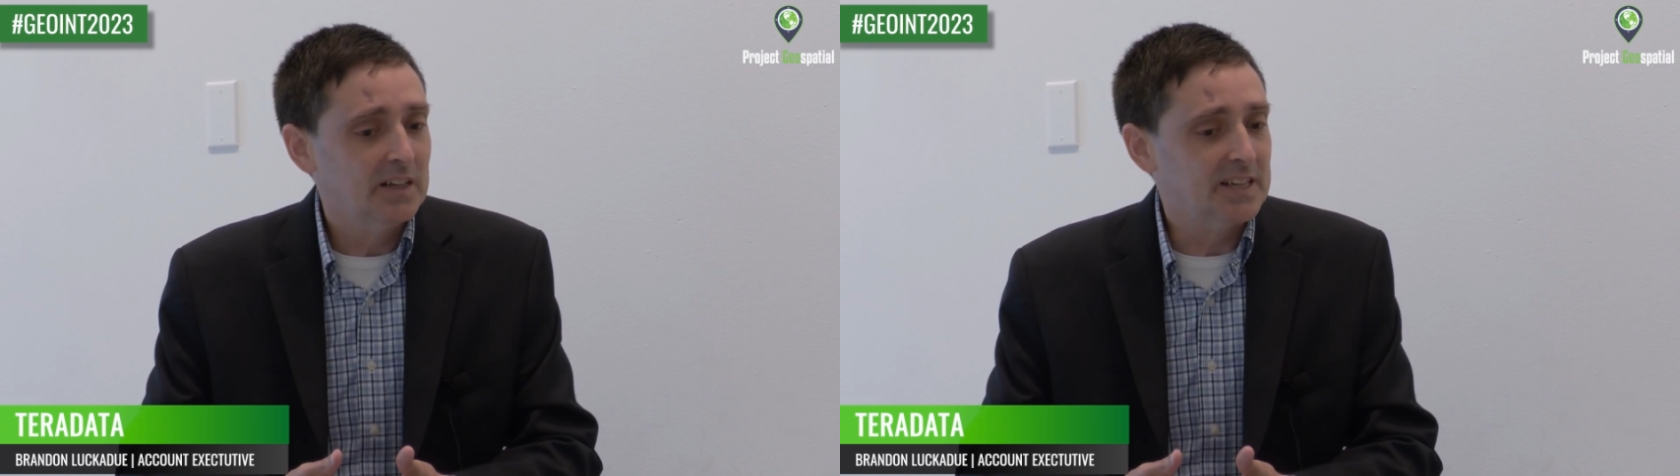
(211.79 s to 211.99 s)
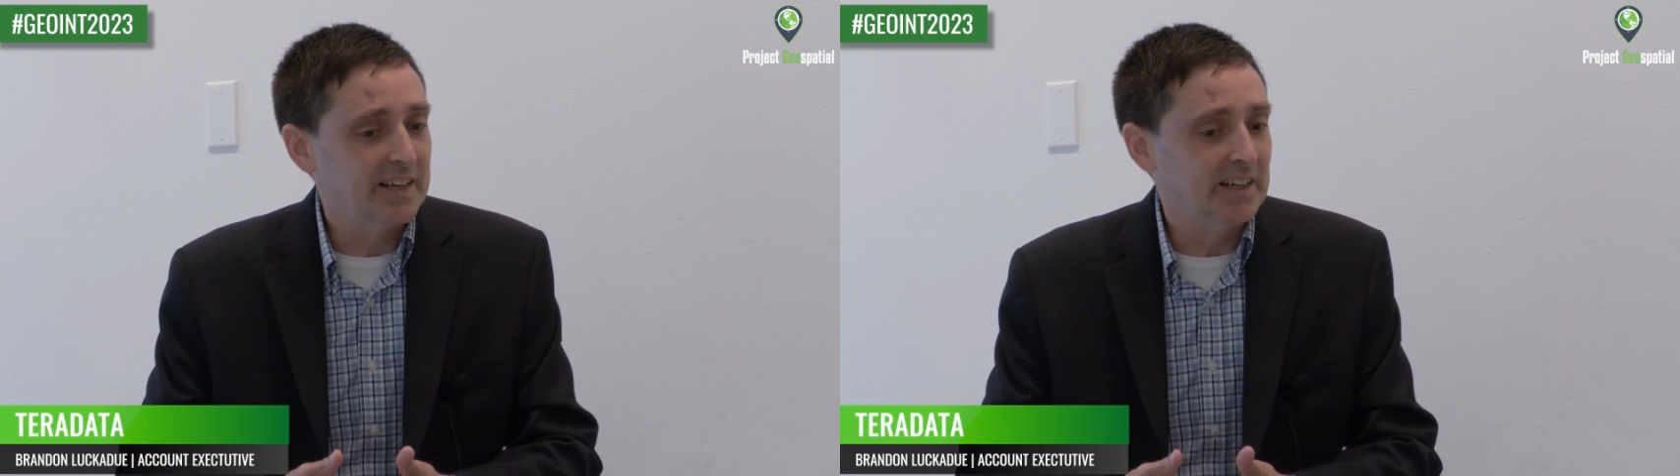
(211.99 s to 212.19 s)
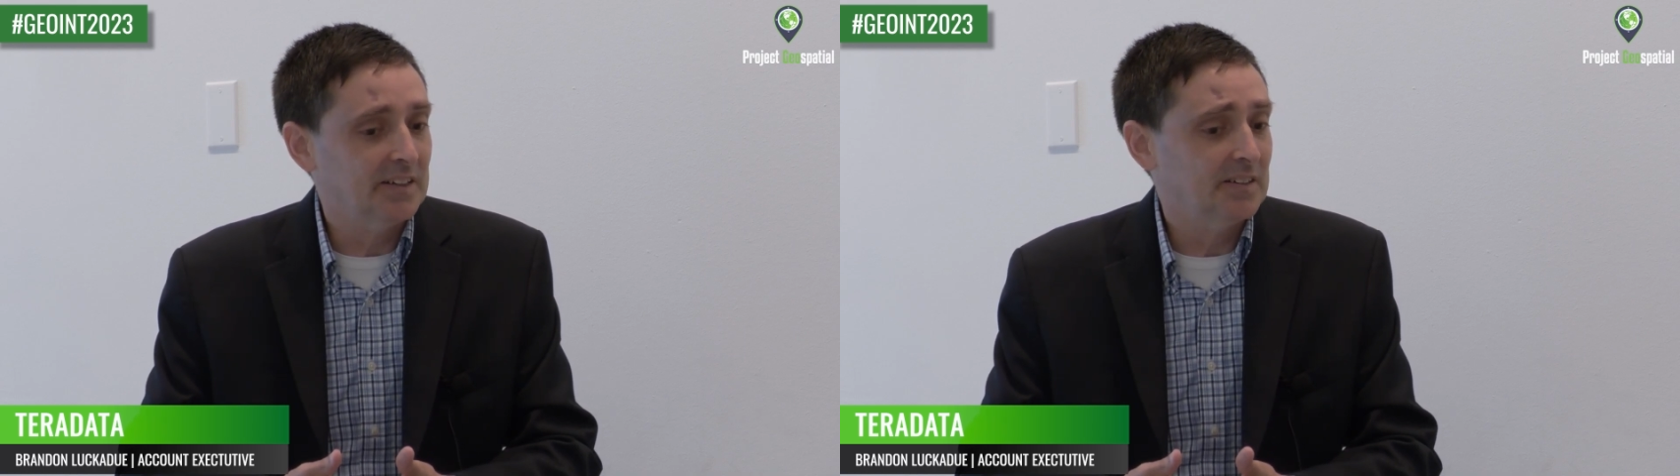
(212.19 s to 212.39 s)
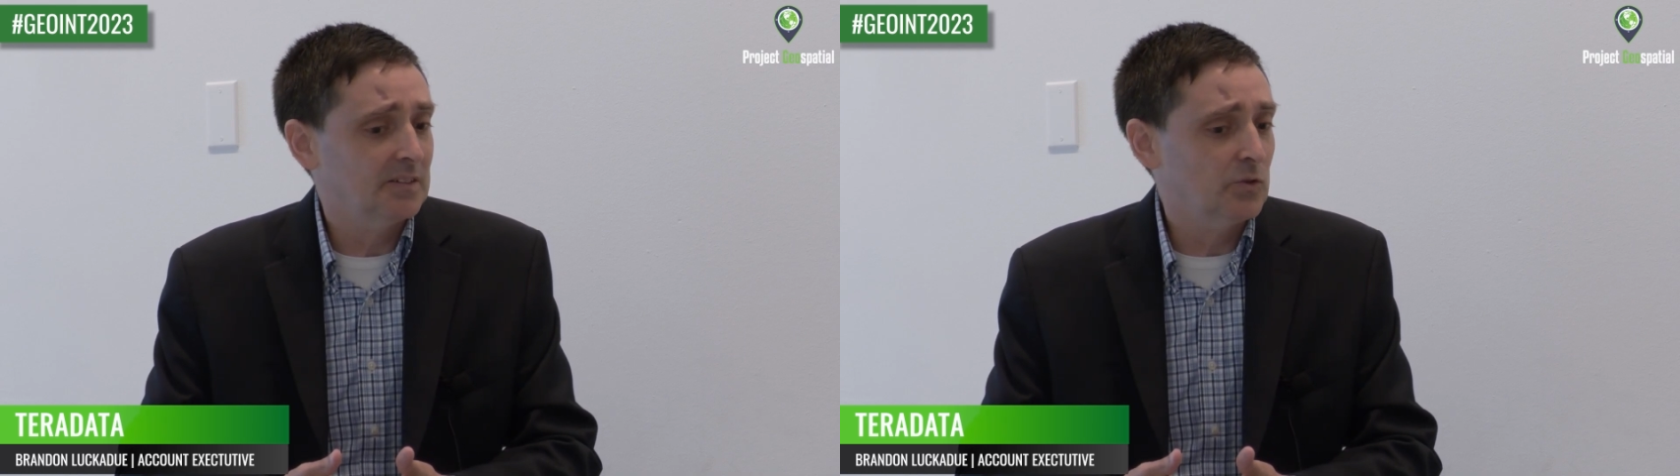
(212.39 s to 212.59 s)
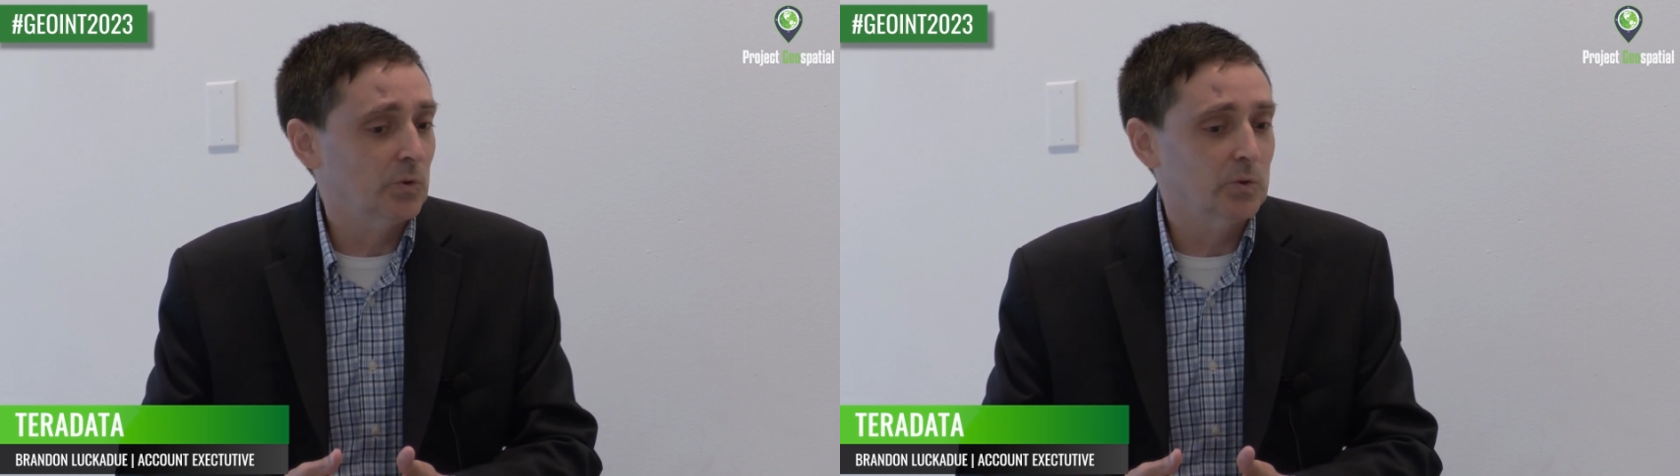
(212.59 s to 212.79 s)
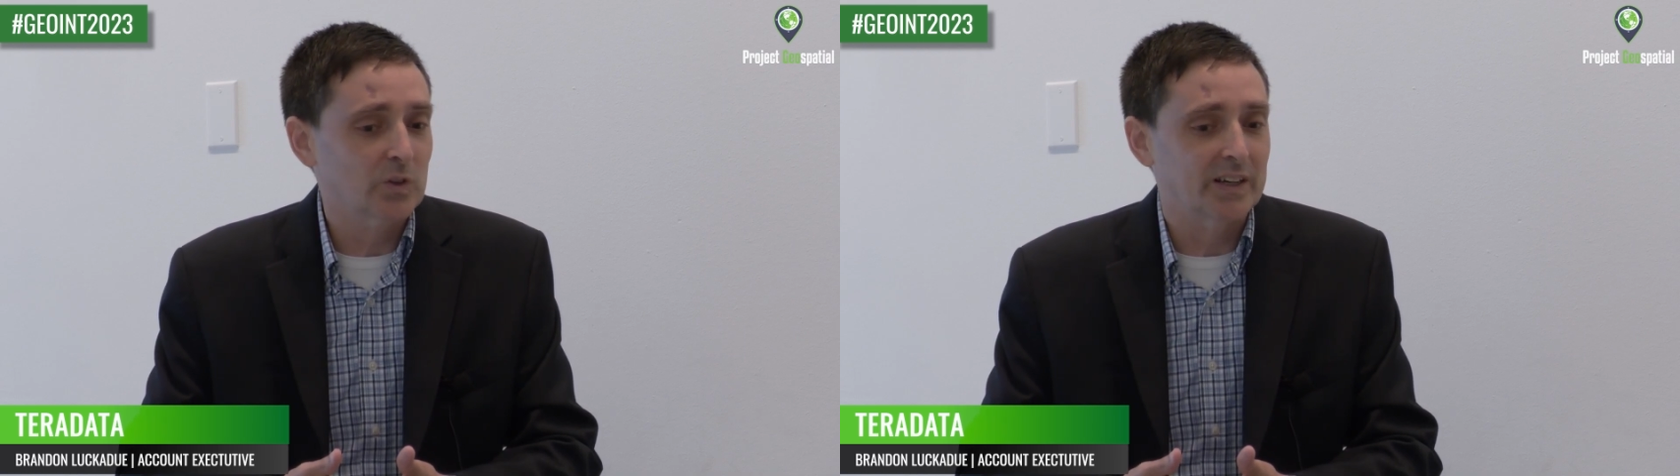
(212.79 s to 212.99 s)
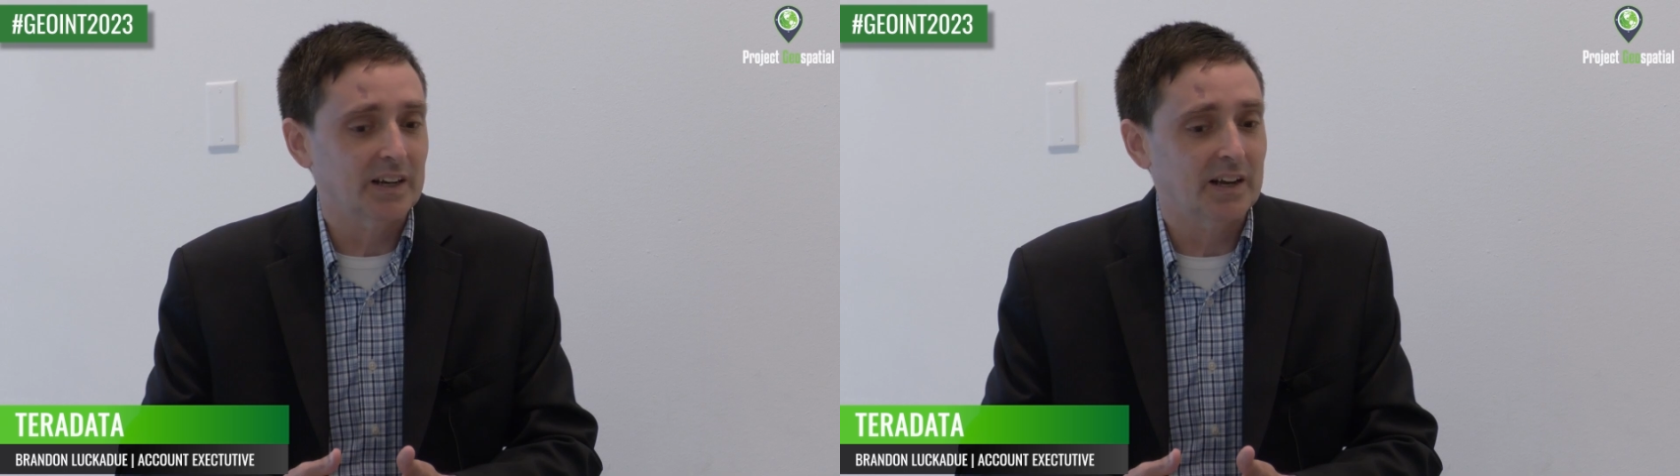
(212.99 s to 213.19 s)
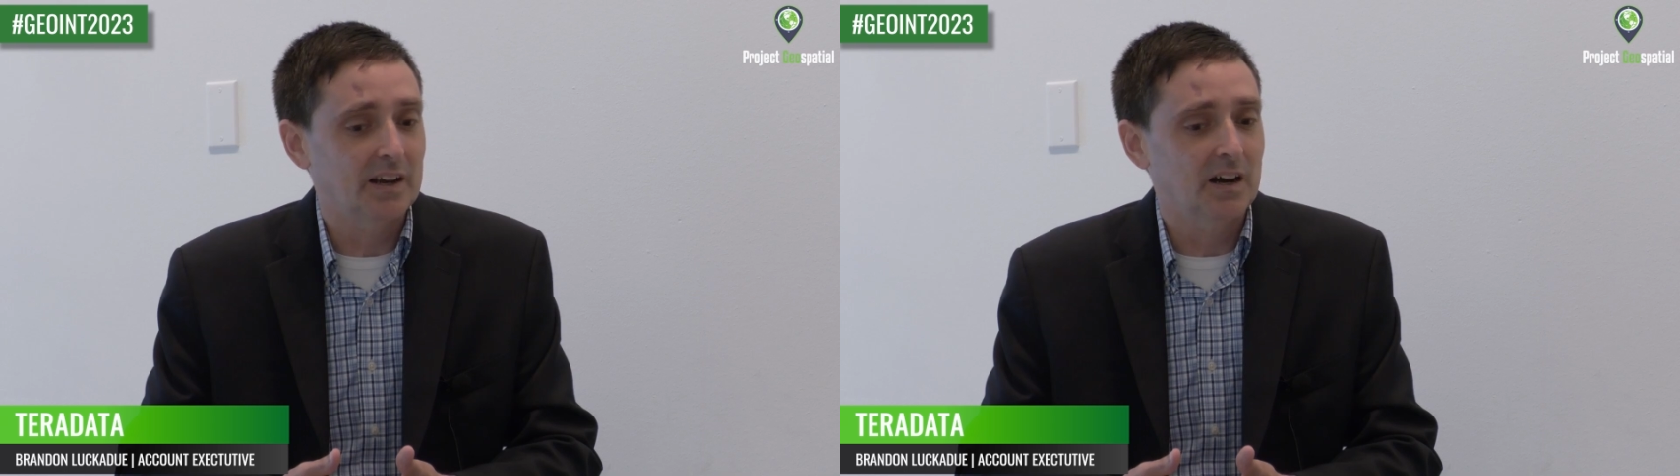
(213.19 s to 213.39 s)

taking tools like